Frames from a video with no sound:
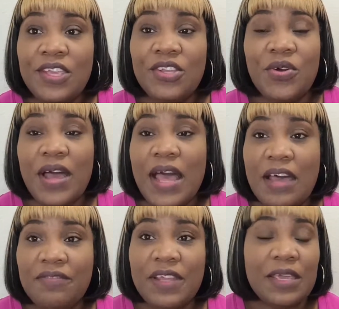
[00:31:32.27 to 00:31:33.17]
a
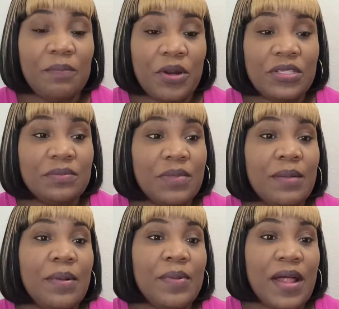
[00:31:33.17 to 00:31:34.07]
half-naked person,
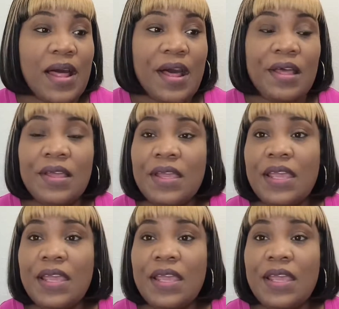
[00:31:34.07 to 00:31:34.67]
blah, blah, blah.